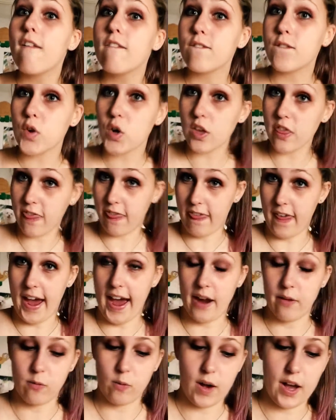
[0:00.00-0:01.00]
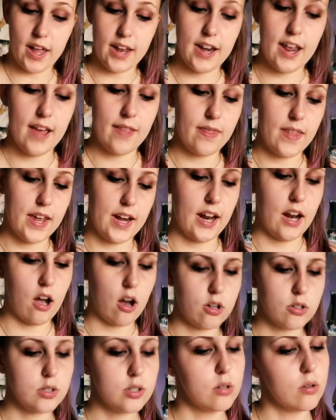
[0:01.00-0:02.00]
for that one. And then I
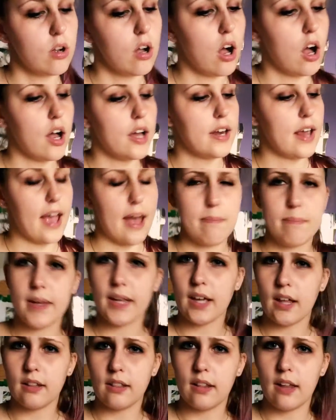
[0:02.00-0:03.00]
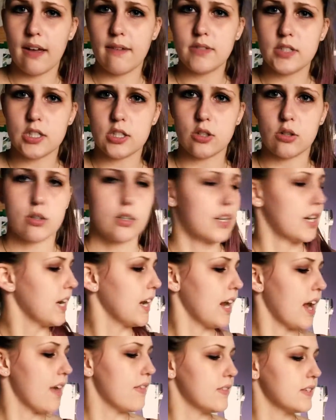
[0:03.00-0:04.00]
also got Epic Love Story,
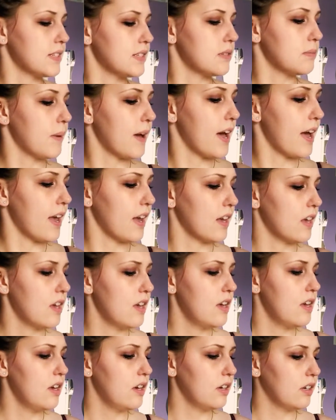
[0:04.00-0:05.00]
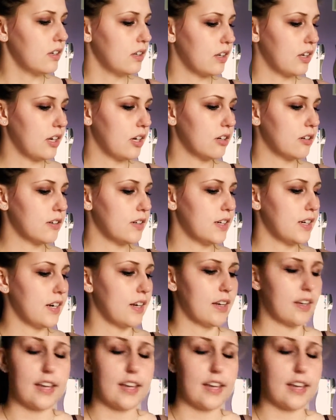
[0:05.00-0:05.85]
and this is by Kacen